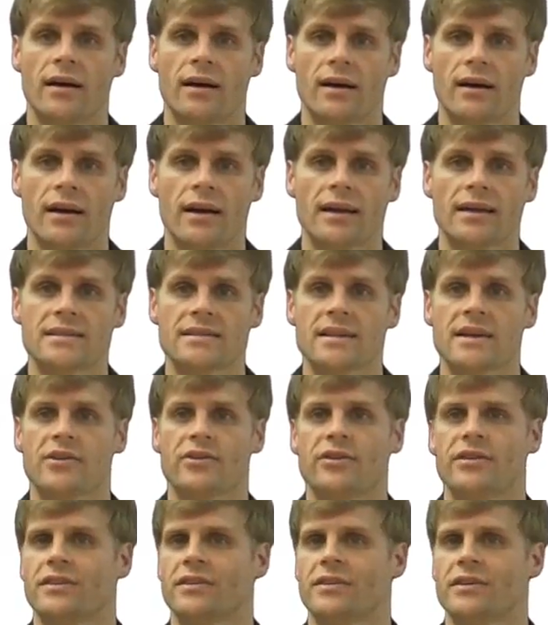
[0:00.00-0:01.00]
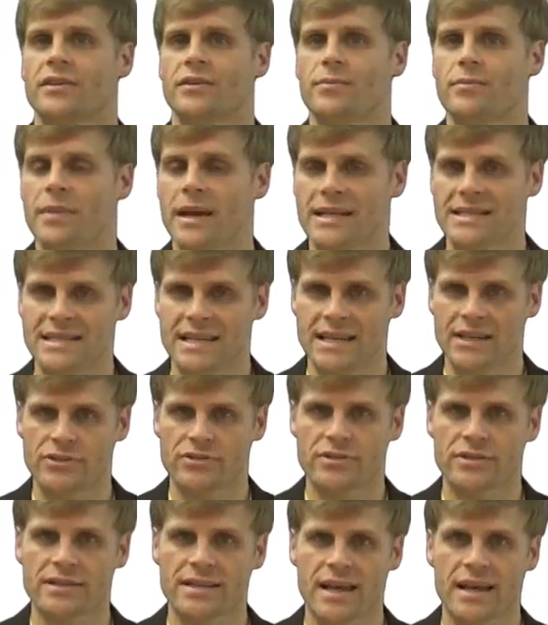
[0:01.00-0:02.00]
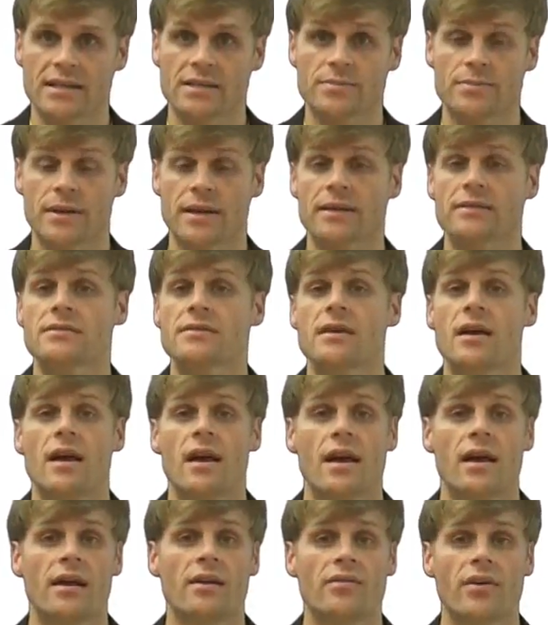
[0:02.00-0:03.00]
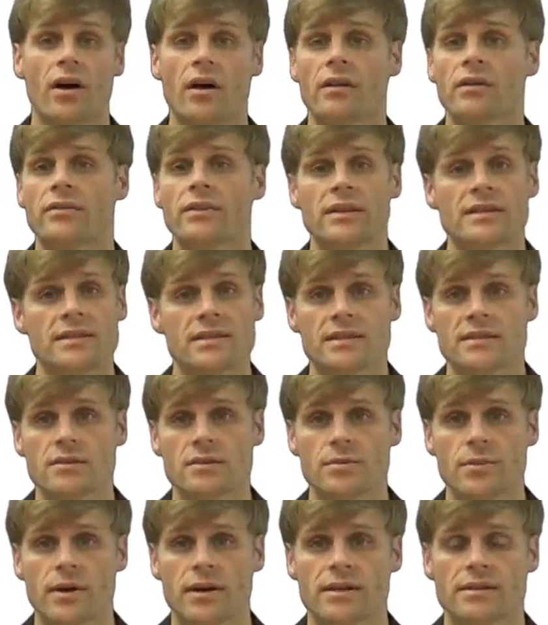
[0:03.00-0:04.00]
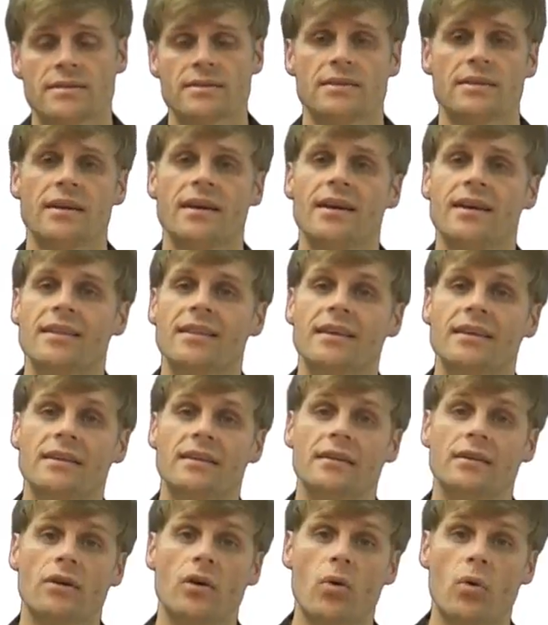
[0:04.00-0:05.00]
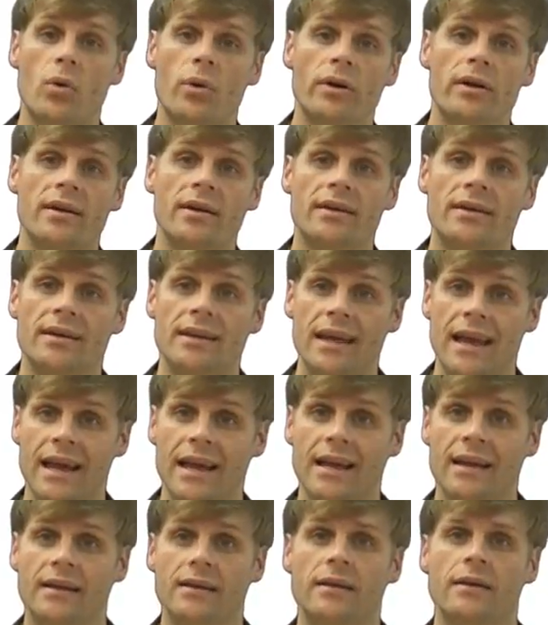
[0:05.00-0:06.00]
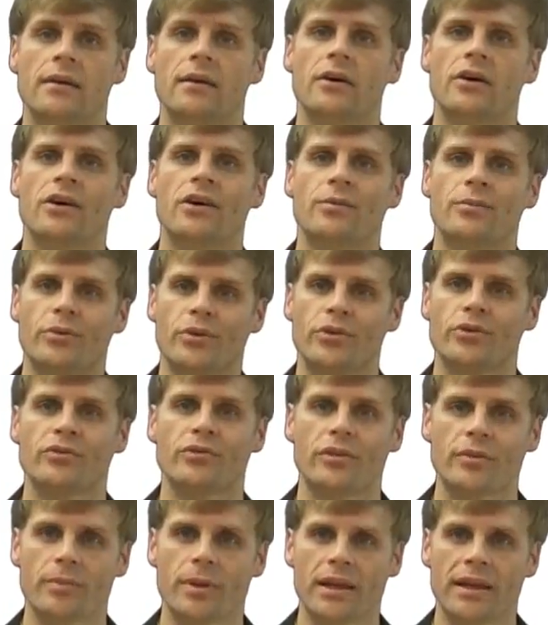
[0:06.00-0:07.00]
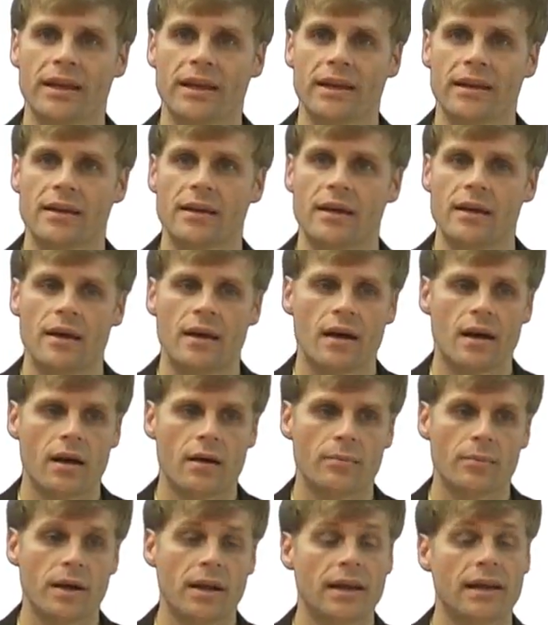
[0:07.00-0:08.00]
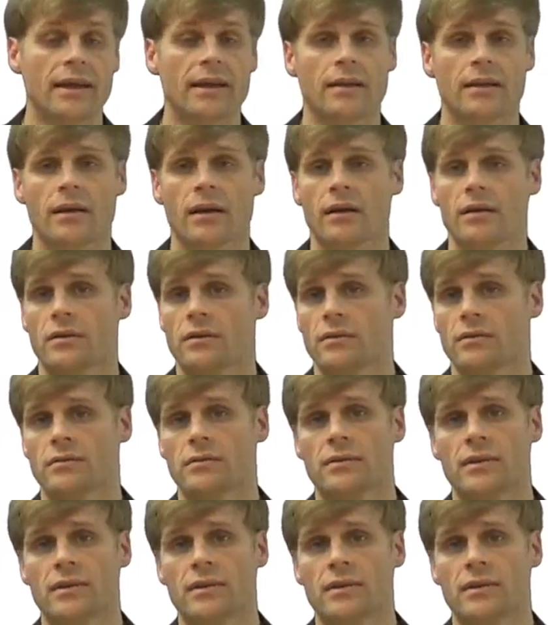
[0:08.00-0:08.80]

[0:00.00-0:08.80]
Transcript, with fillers: uh, et cetera, and the best interest aspects, if all of these things are present, then the court can approve the plan. Uh, but it uh,